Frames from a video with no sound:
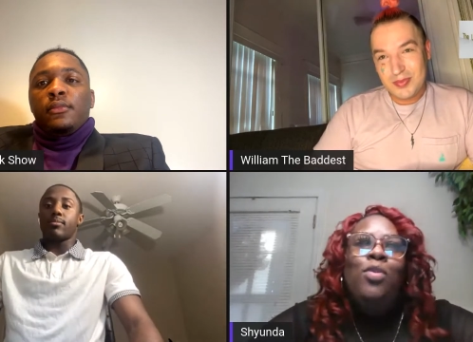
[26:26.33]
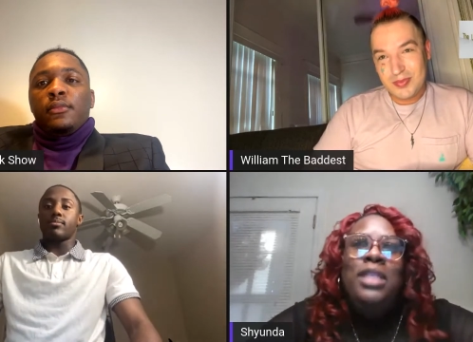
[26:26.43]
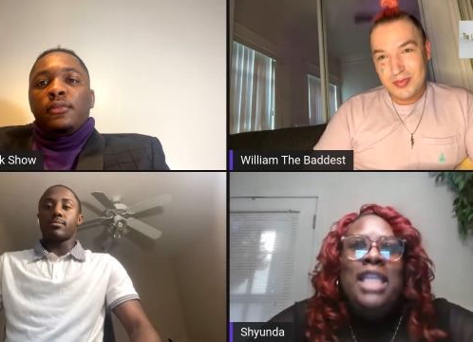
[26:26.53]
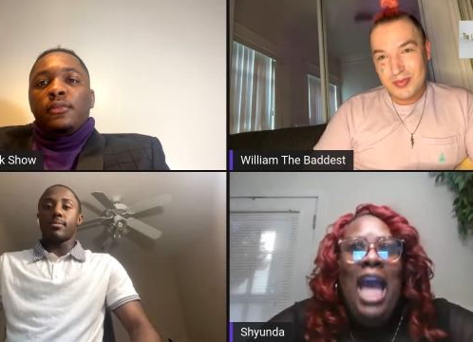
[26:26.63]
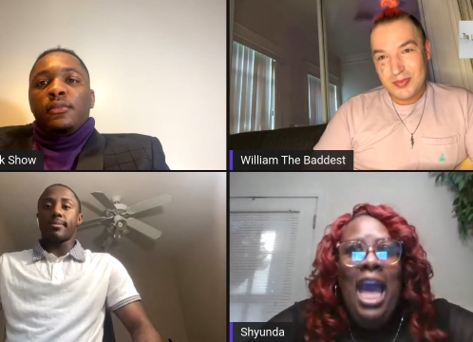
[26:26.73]

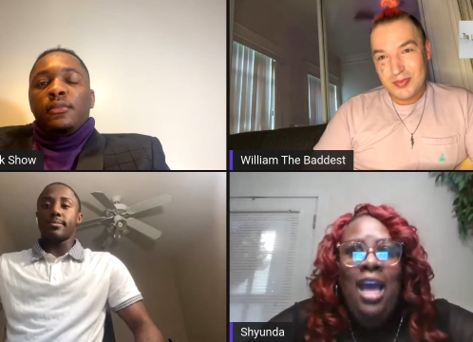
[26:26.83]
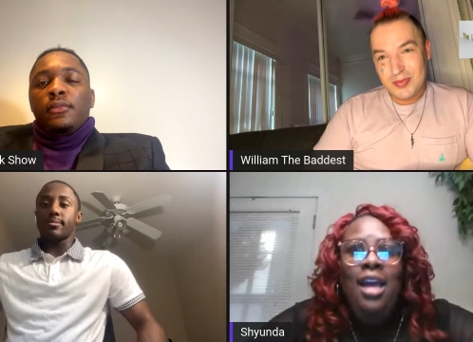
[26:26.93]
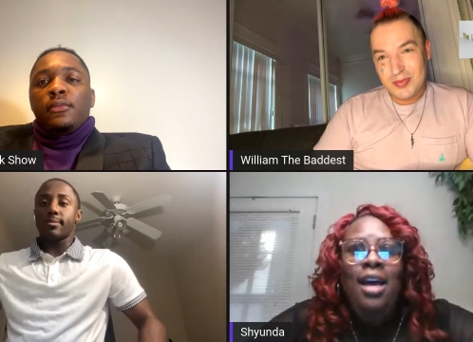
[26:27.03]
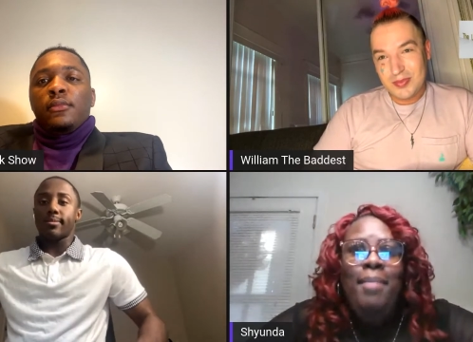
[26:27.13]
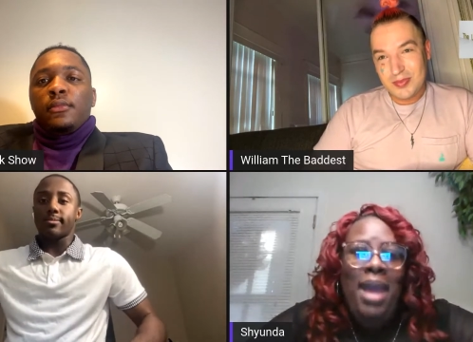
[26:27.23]
Speaker 1: who was not
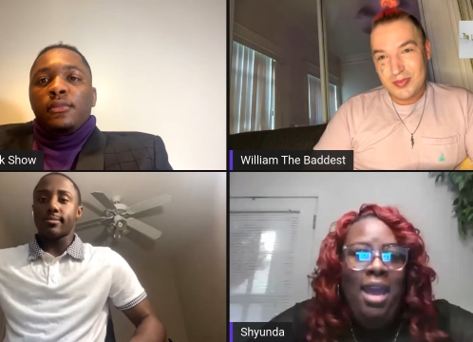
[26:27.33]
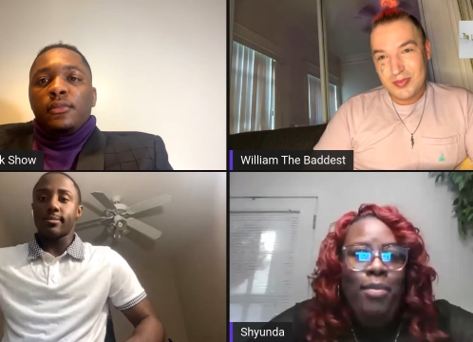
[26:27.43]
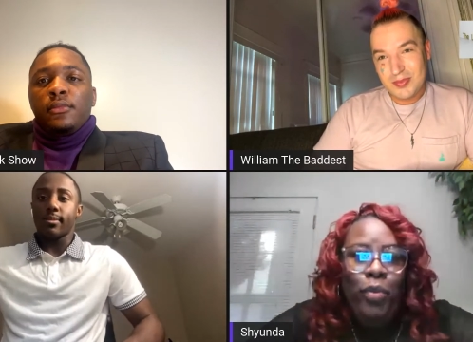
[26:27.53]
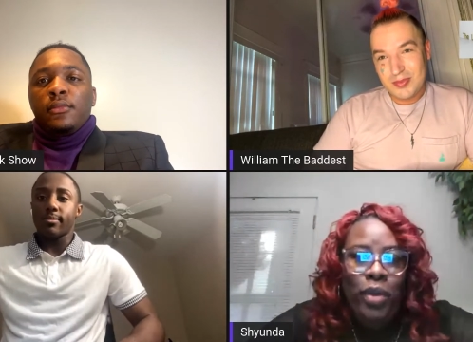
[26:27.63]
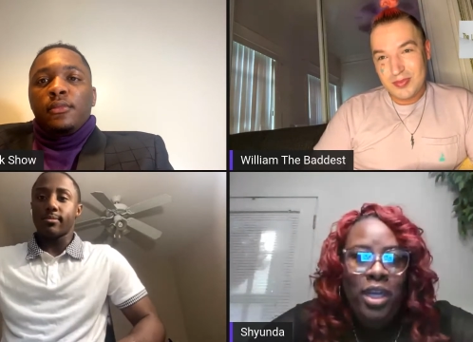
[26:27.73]
a
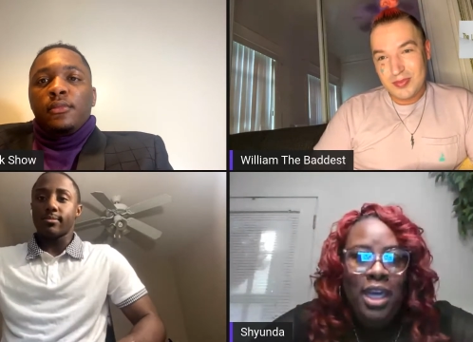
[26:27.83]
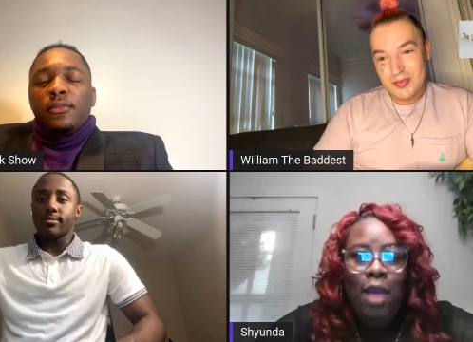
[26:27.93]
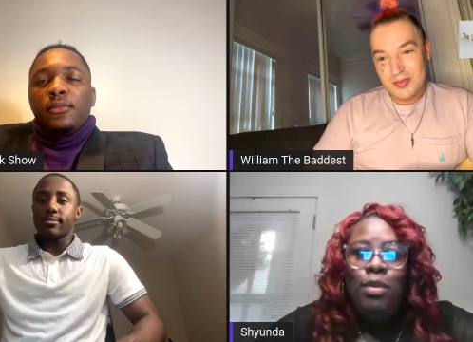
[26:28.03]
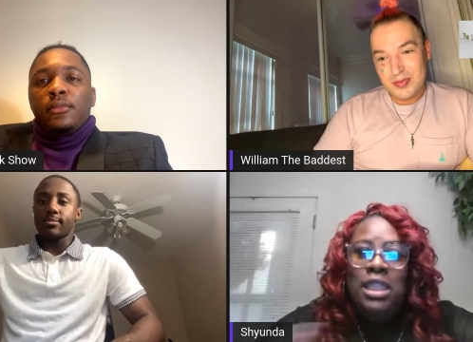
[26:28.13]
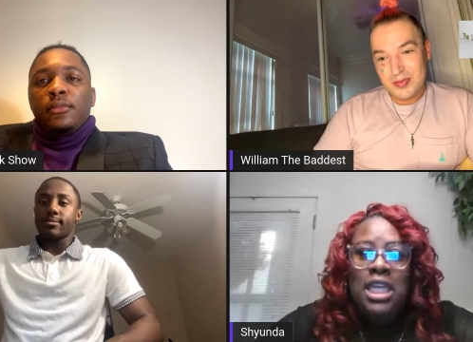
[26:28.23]
bad boy
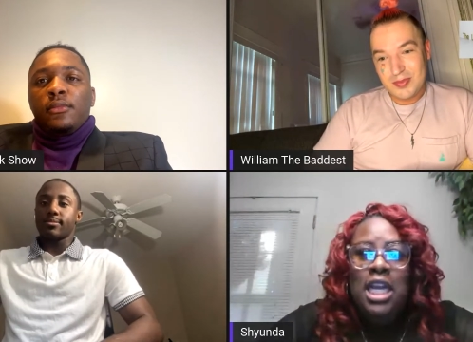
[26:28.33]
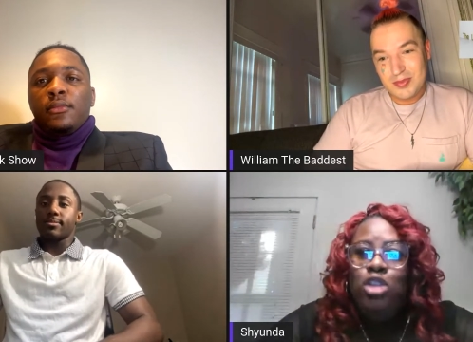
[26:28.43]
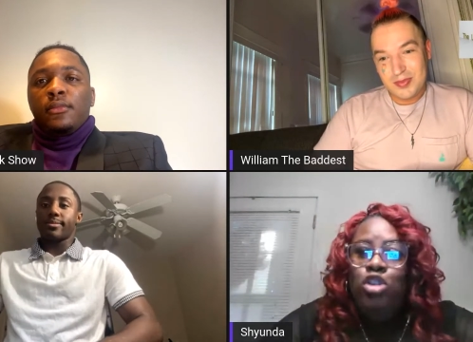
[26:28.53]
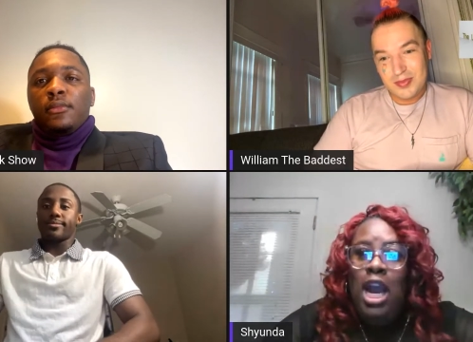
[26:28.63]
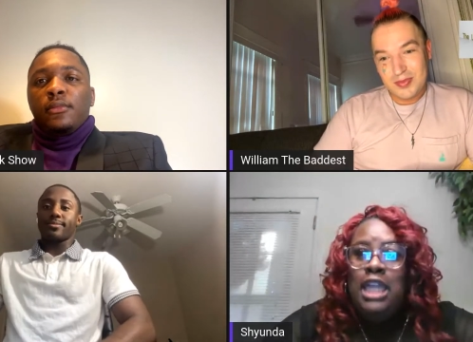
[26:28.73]
that was in
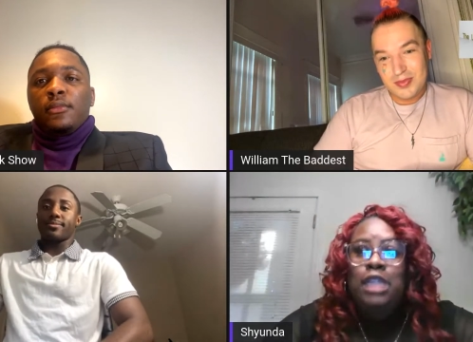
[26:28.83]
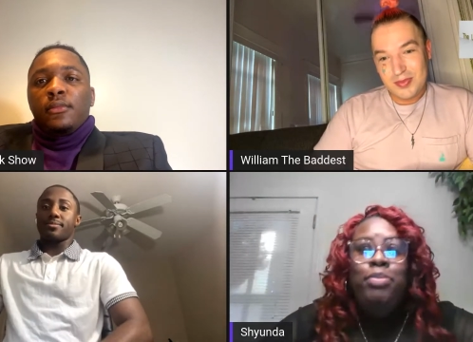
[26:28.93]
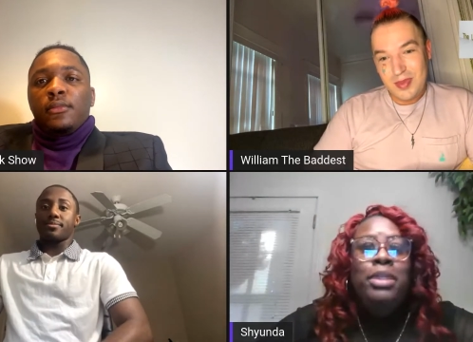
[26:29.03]
there trying to